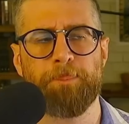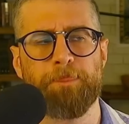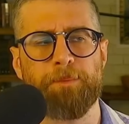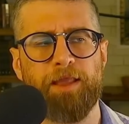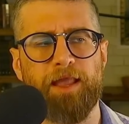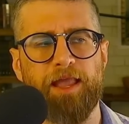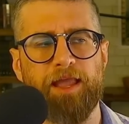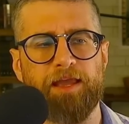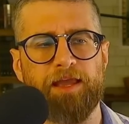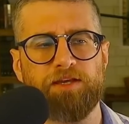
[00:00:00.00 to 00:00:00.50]

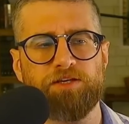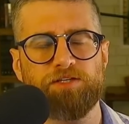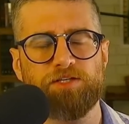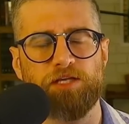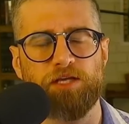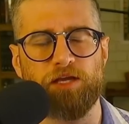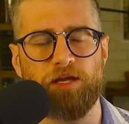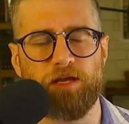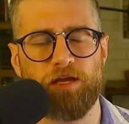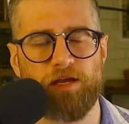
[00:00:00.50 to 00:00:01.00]
And
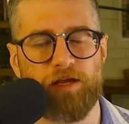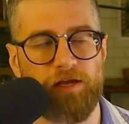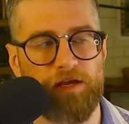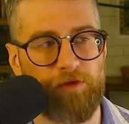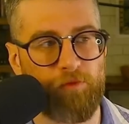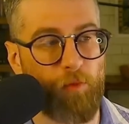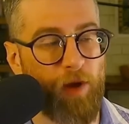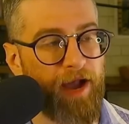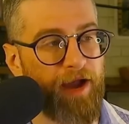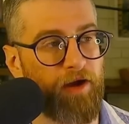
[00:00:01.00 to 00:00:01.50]

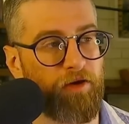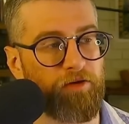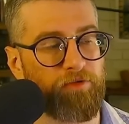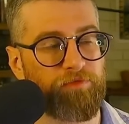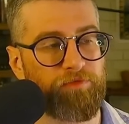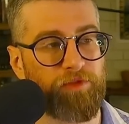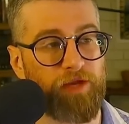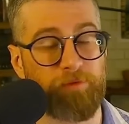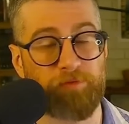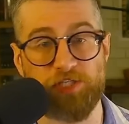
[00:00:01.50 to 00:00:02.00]
wow,
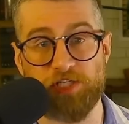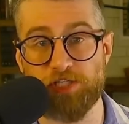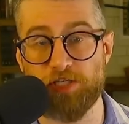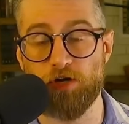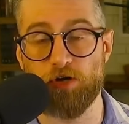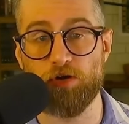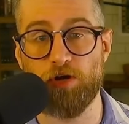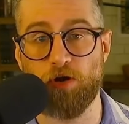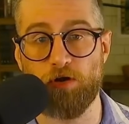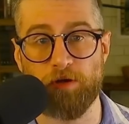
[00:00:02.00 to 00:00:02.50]
I'm
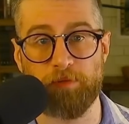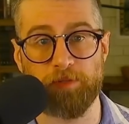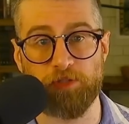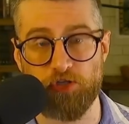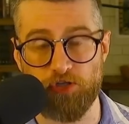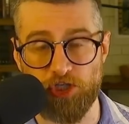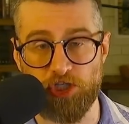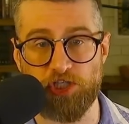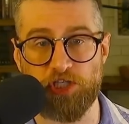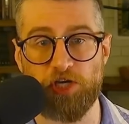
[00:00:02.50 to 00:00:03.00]
still going, but there's
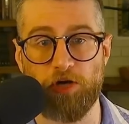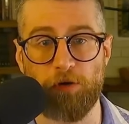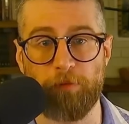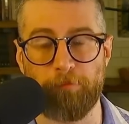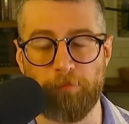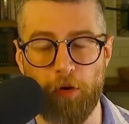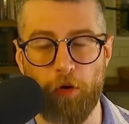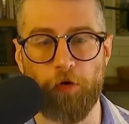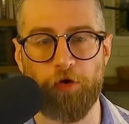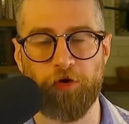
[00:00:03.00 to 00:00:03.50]
still
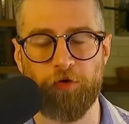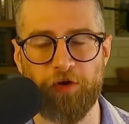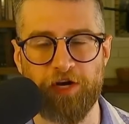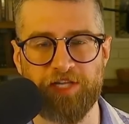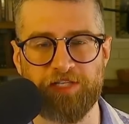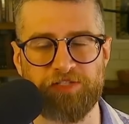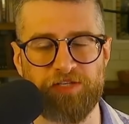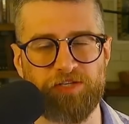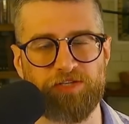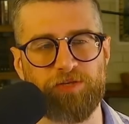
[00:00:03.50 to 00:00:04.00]
more
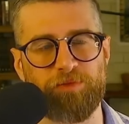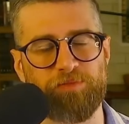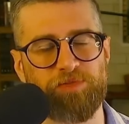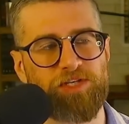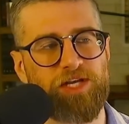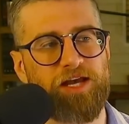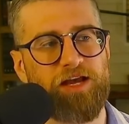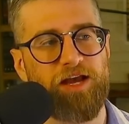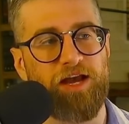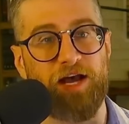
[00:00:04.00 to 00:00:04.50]
criticisms.
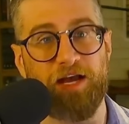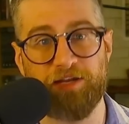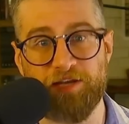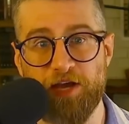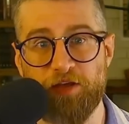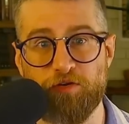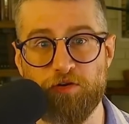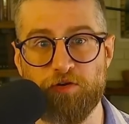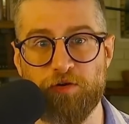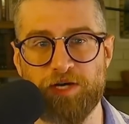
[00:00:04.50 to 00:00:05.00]

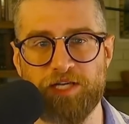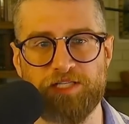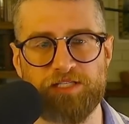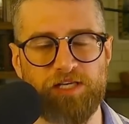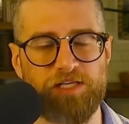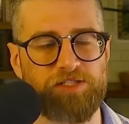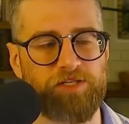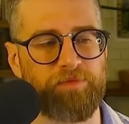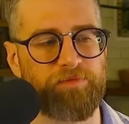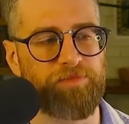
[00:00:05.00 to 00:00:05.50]
Another
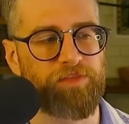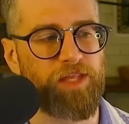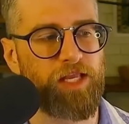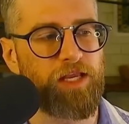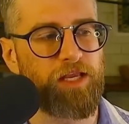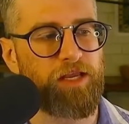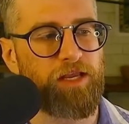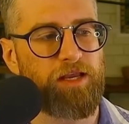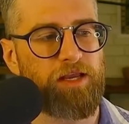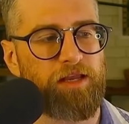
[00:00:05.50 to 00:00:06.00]
criticism:
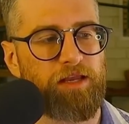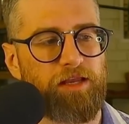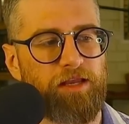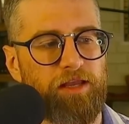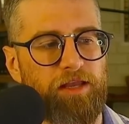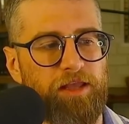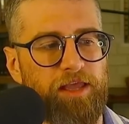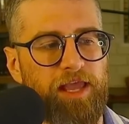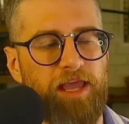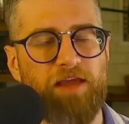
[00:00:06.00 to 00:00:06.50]

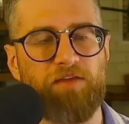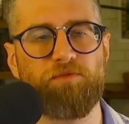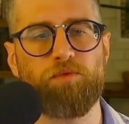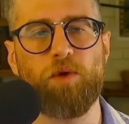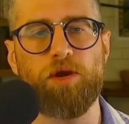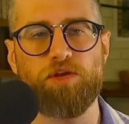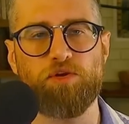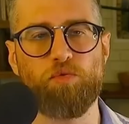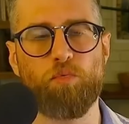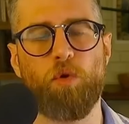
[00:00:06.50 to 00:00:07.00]
if
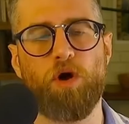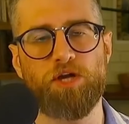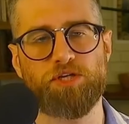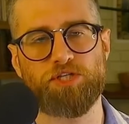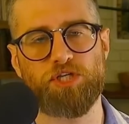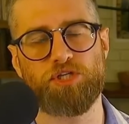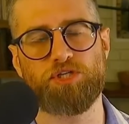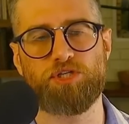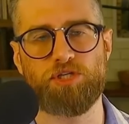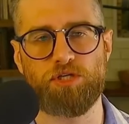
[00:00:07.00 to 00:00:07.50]
what you want
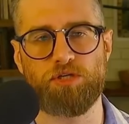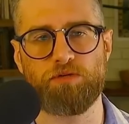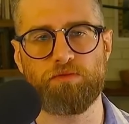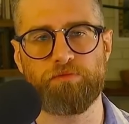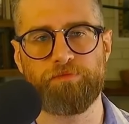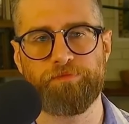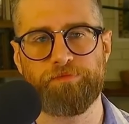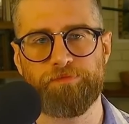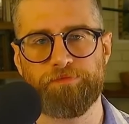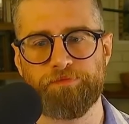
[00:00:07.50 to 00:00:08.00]
to do
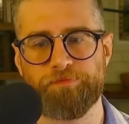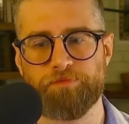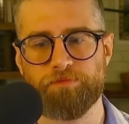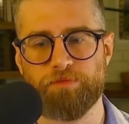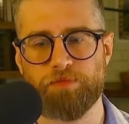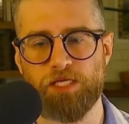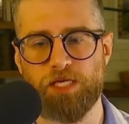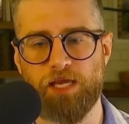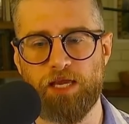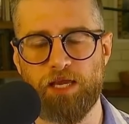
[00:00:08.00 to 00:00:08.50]

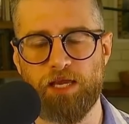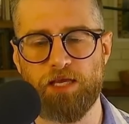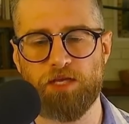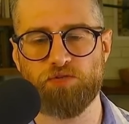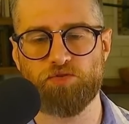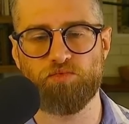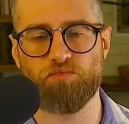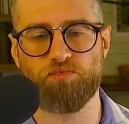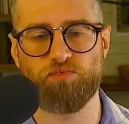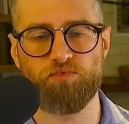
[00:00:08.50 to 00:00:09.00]

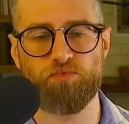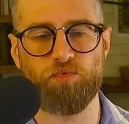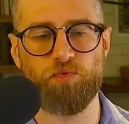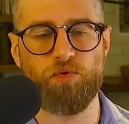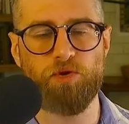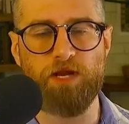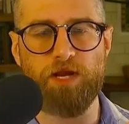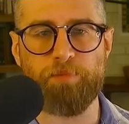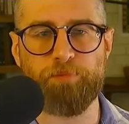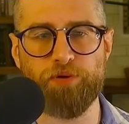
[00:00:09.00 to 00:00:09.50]
is
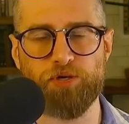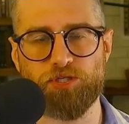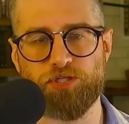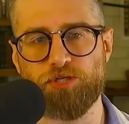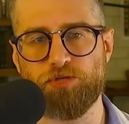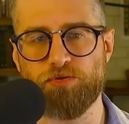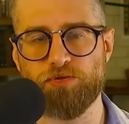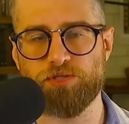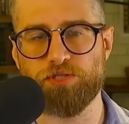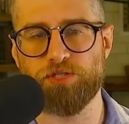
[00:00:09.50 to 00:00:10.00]

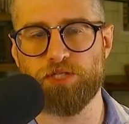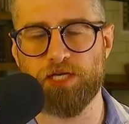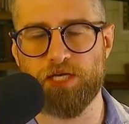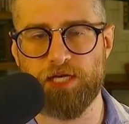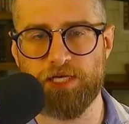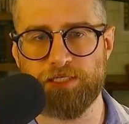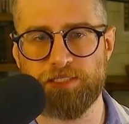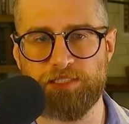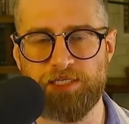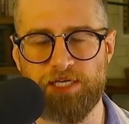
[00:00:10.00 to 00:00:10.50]
reproduce the
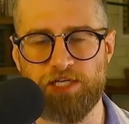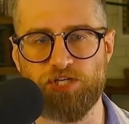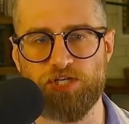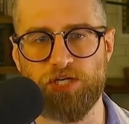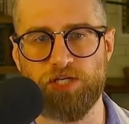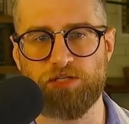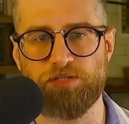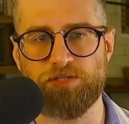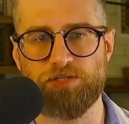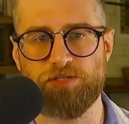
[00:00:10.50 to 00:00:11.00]

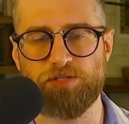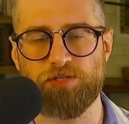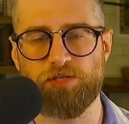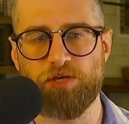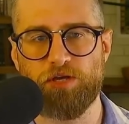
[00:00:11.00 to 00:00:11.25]
conditions